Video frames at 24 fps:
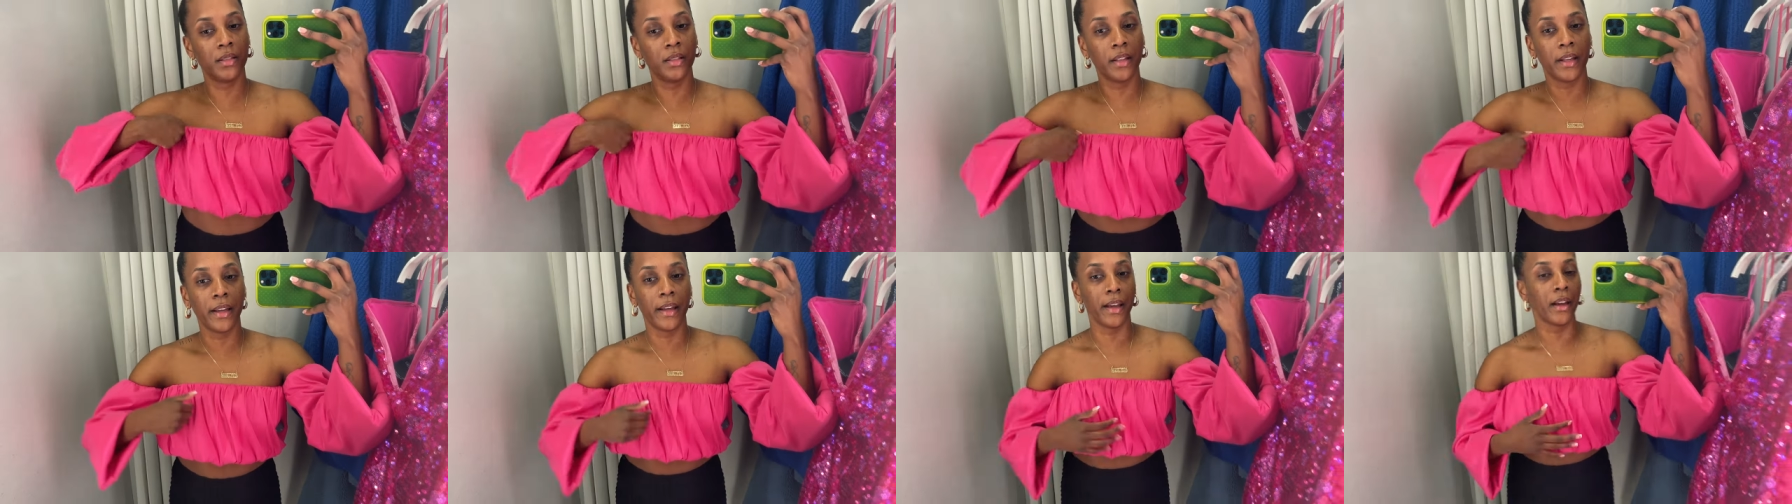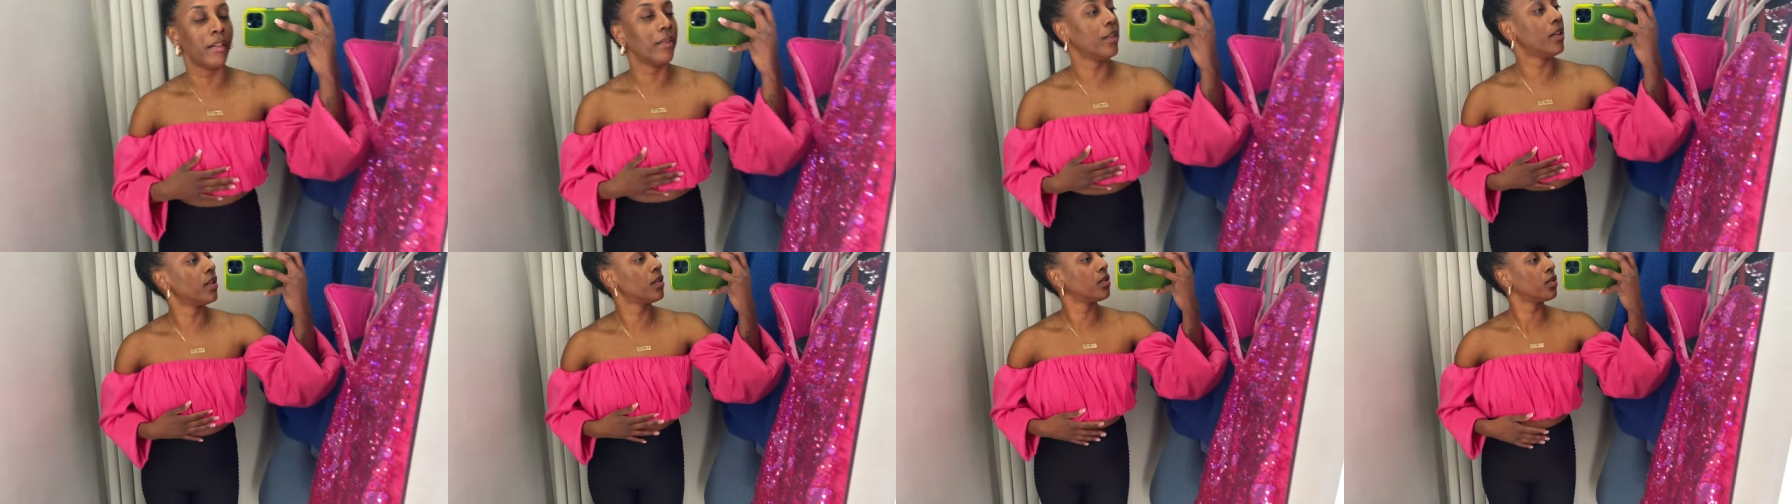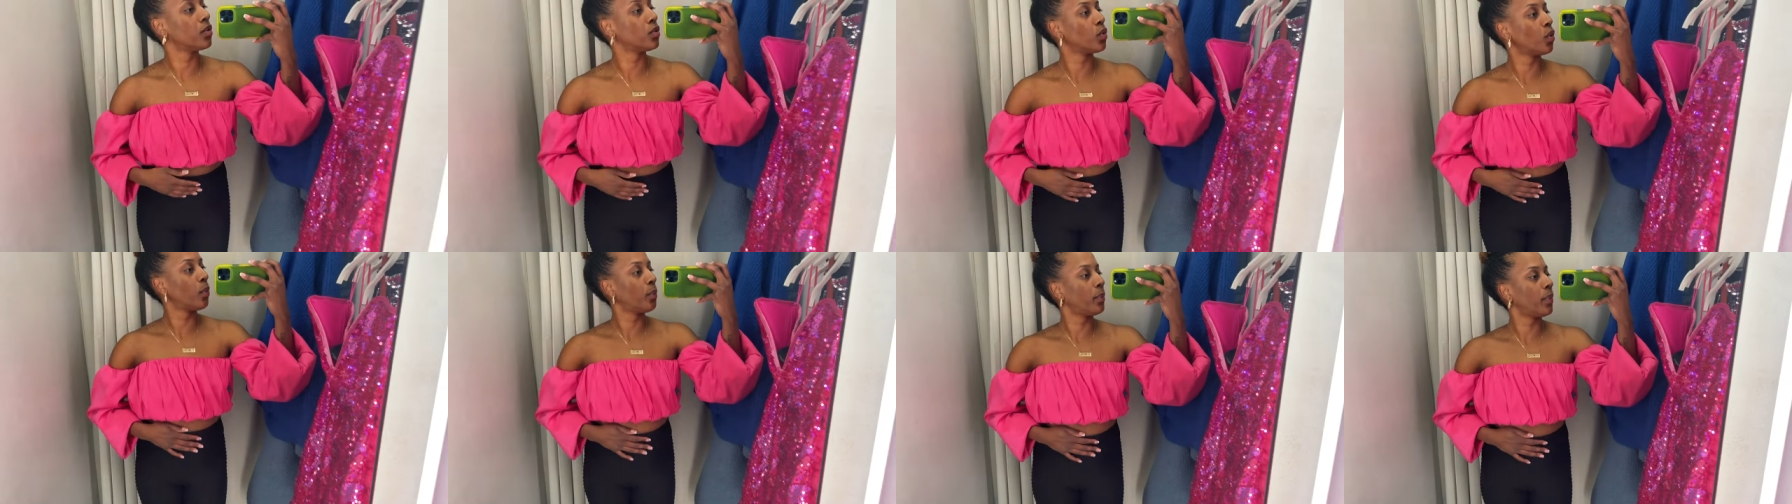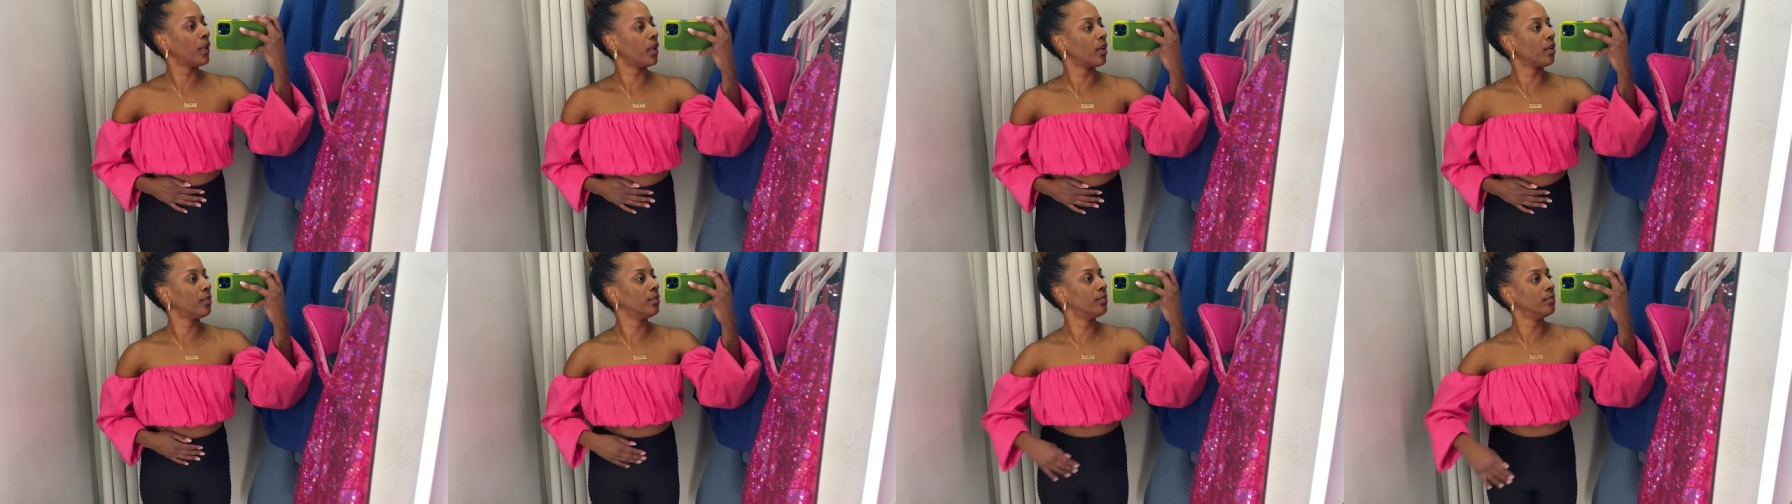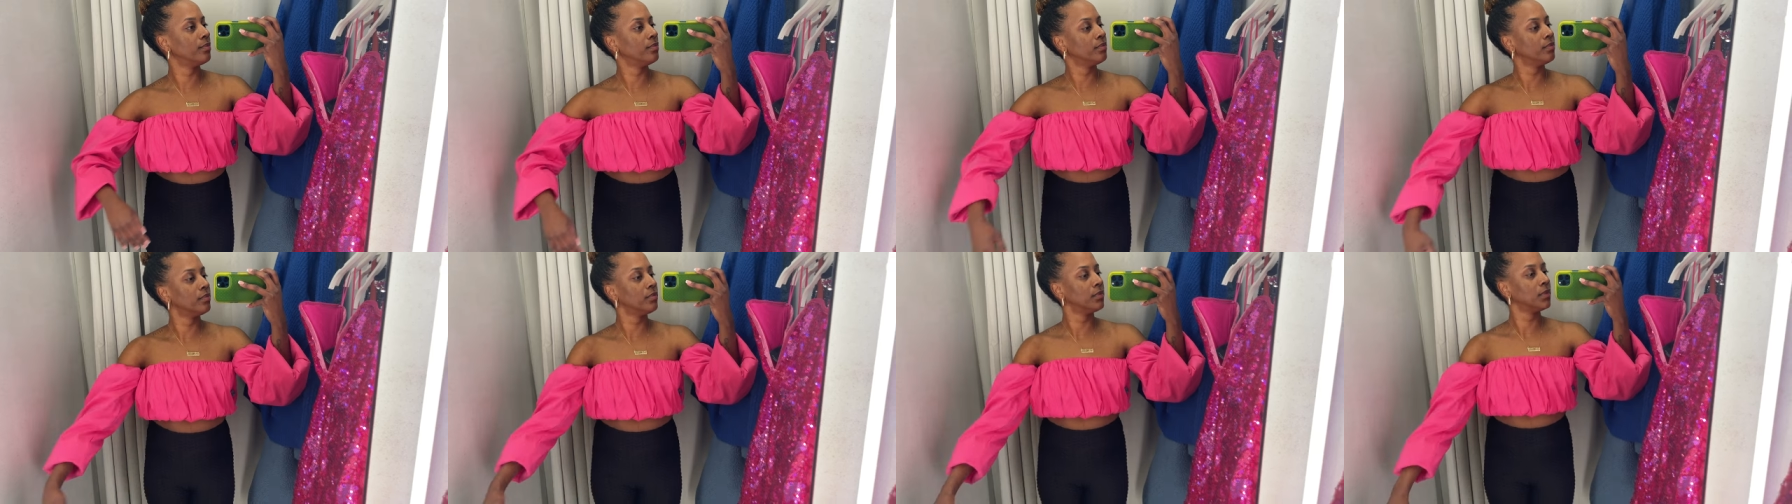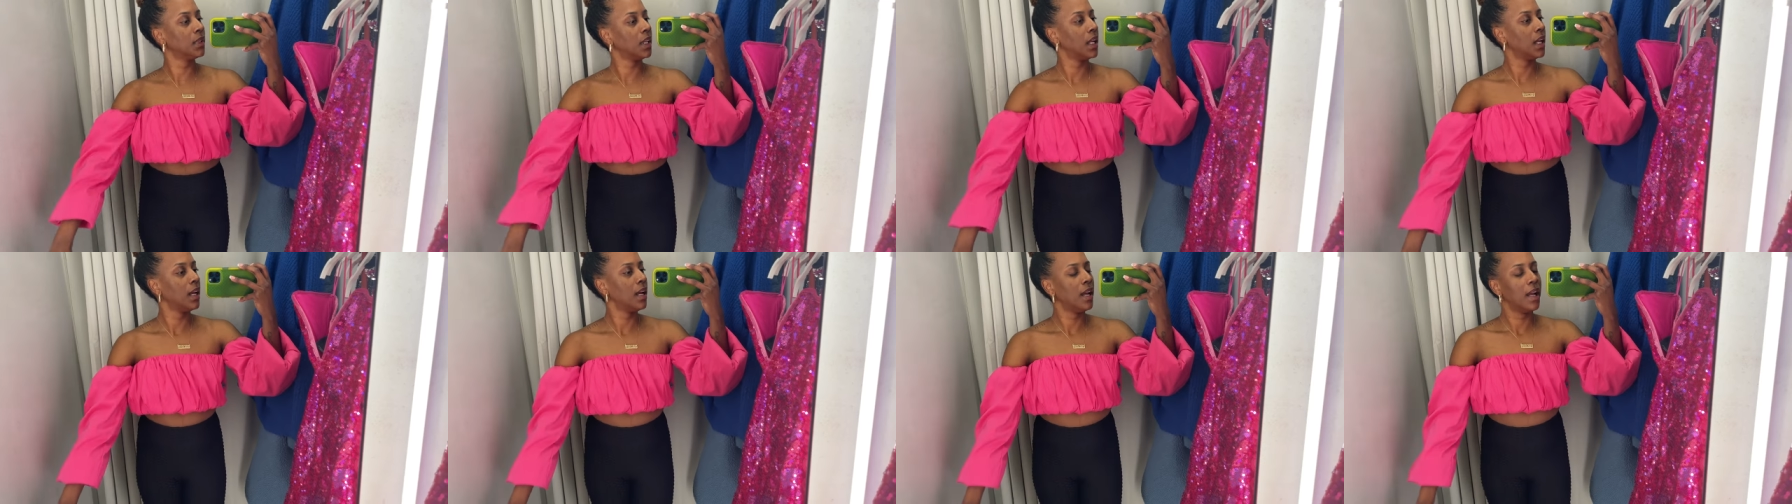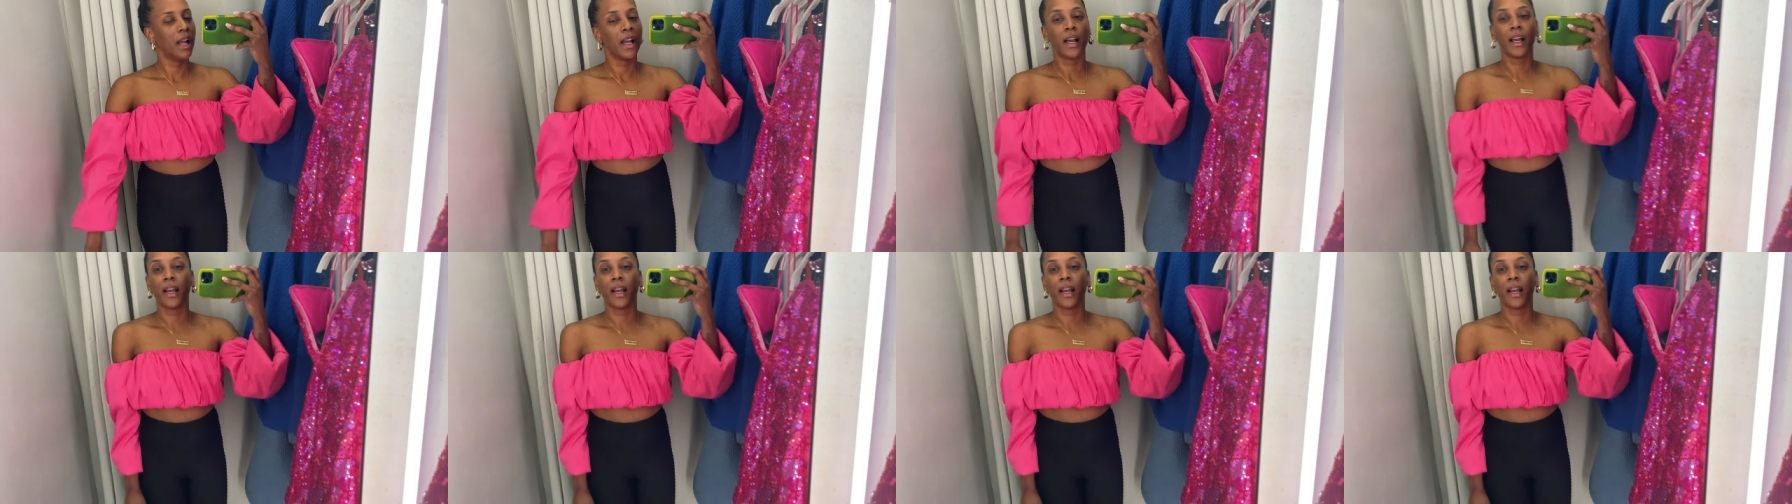I have this topia. I